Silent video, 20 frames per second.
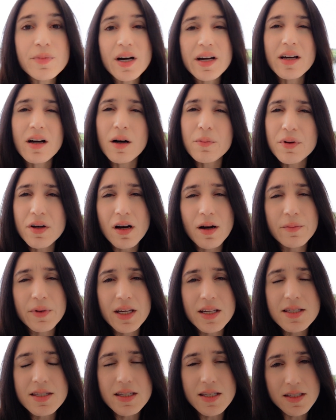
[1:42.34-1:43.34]
my
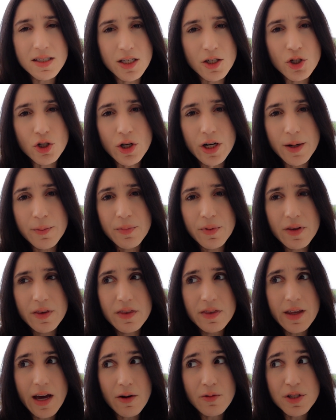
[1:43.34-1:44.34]
upcoming Disney trip
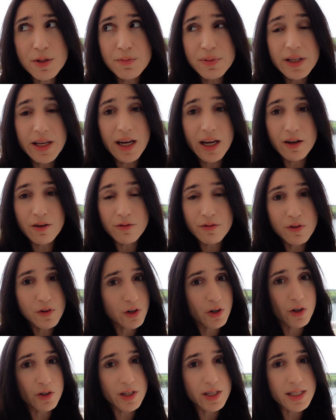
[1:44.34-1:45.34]
that was planned
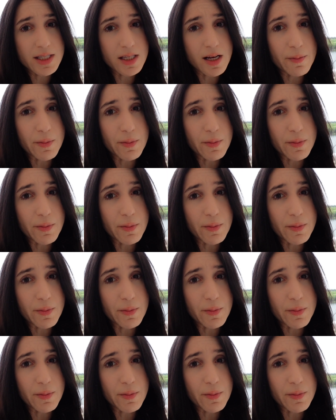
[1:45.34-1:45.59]
for this